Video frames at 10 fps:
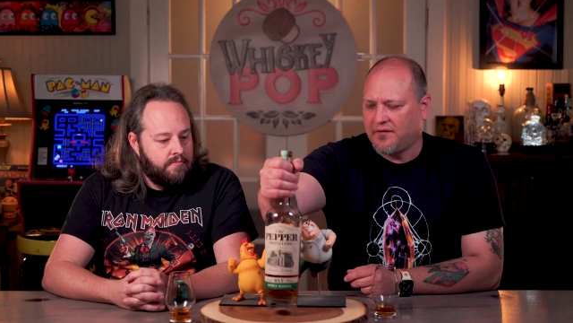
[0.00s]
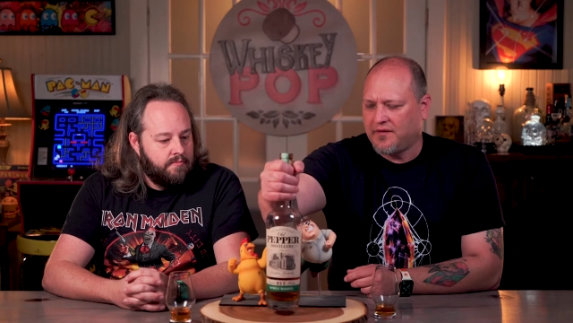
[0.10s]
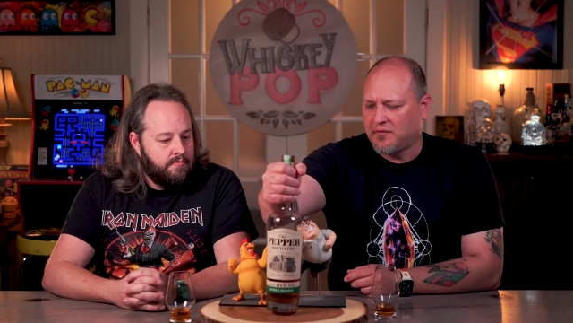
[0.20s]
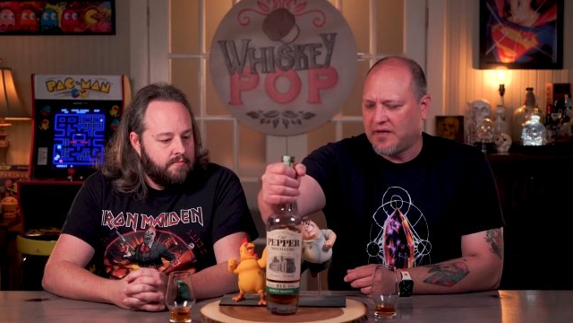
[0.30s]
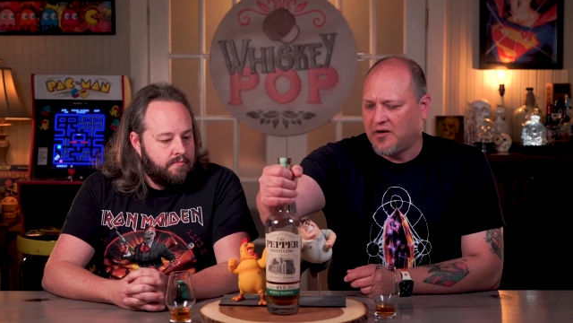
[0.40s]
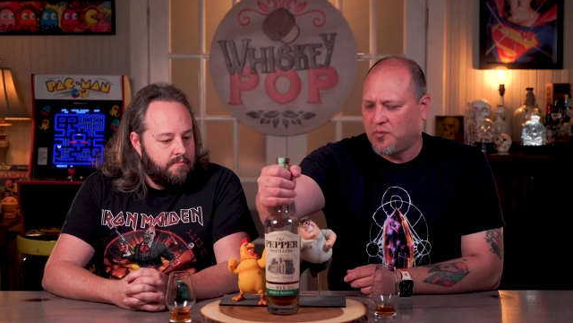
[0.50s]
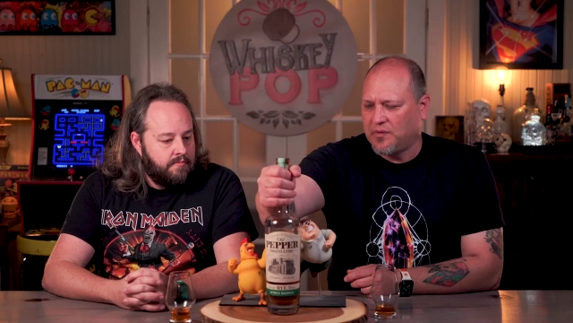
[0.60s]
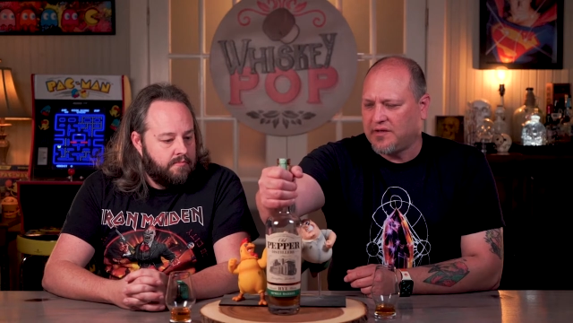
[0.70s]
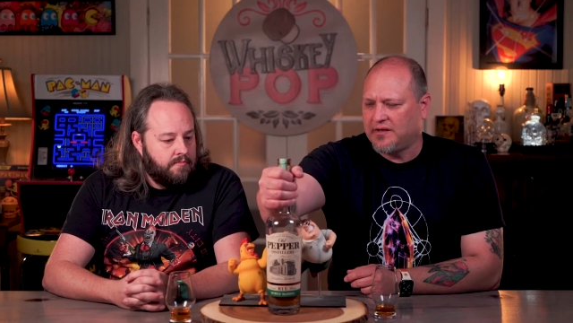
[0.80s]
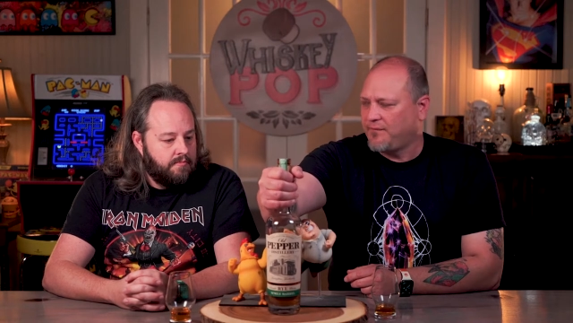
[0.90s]
Speaker 1: and they
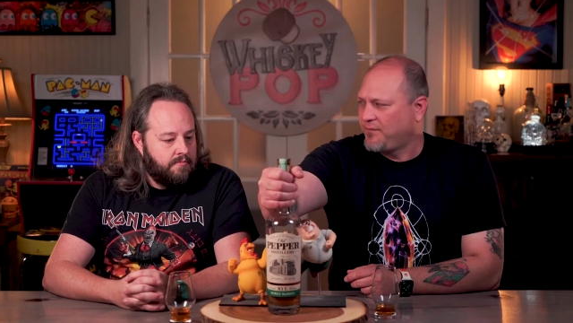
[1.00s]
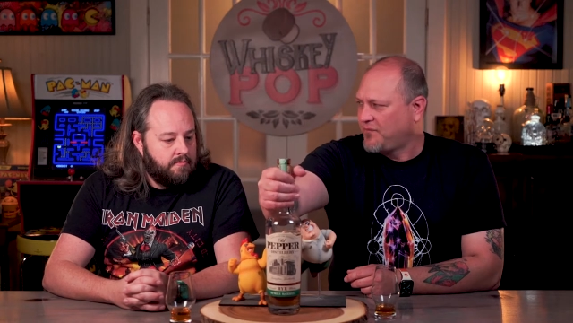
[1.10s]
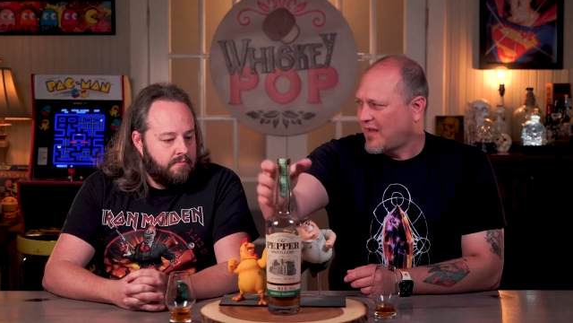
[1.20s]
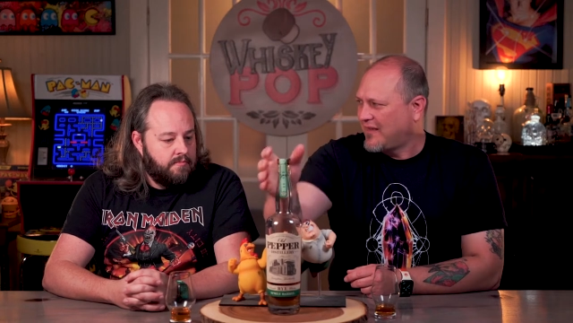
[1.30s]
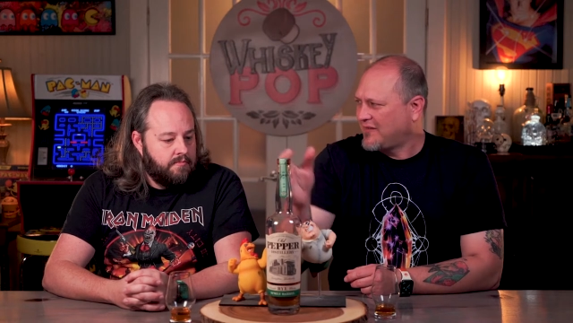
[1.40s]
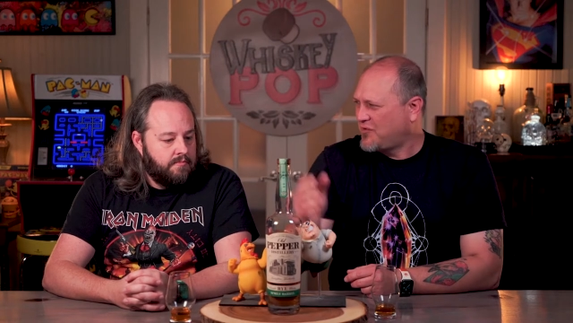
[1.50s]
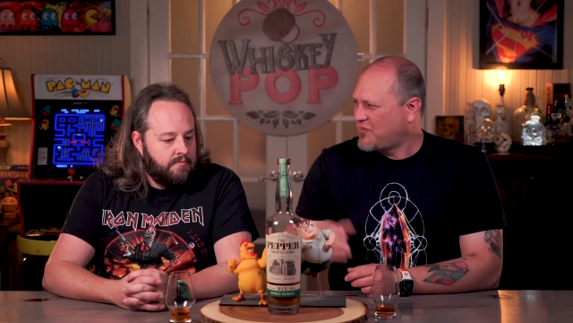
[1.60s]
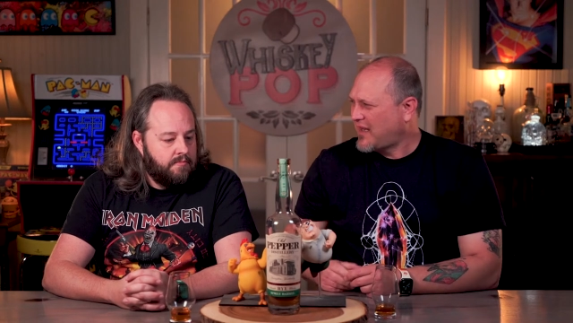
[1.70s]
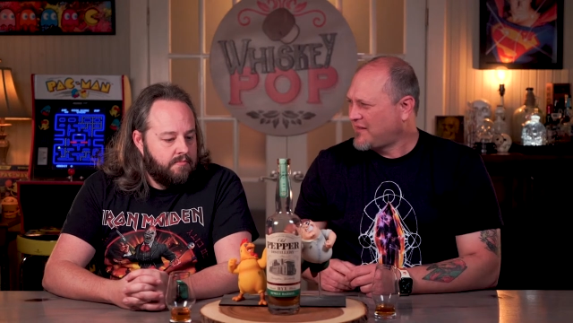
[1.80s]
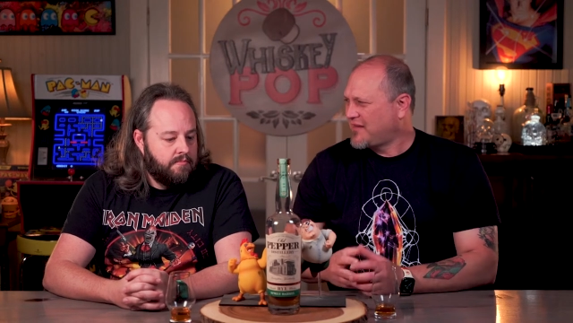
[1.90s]
reopened it I think
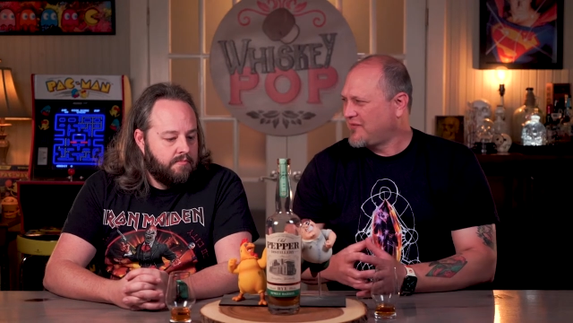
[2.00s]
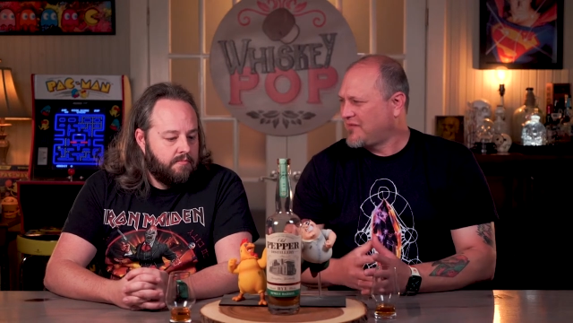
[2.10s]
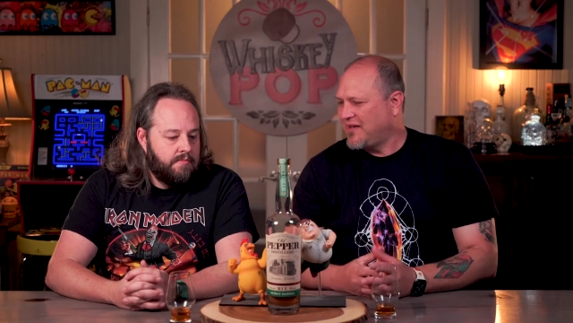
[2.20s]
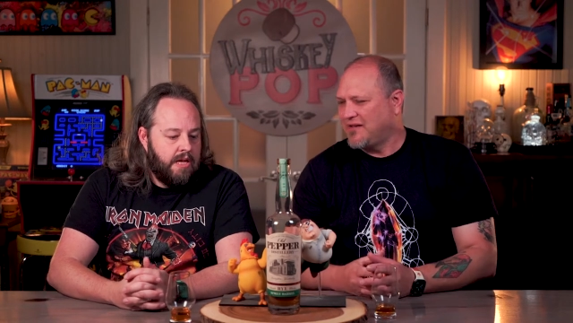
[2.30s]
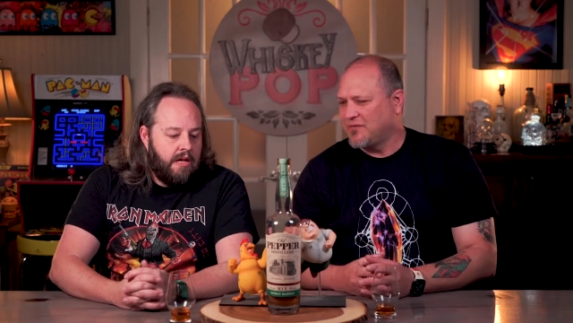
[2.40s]
2017